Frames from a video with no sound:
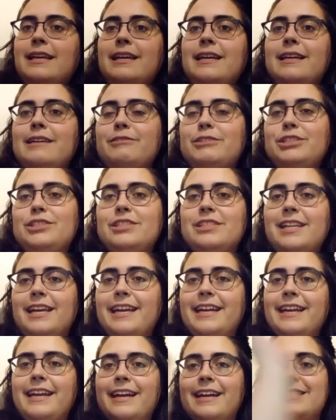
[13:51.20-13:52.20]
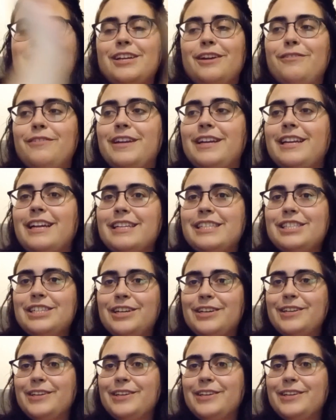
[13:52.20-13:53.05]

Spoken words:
It was just laying here, so I figured I'd show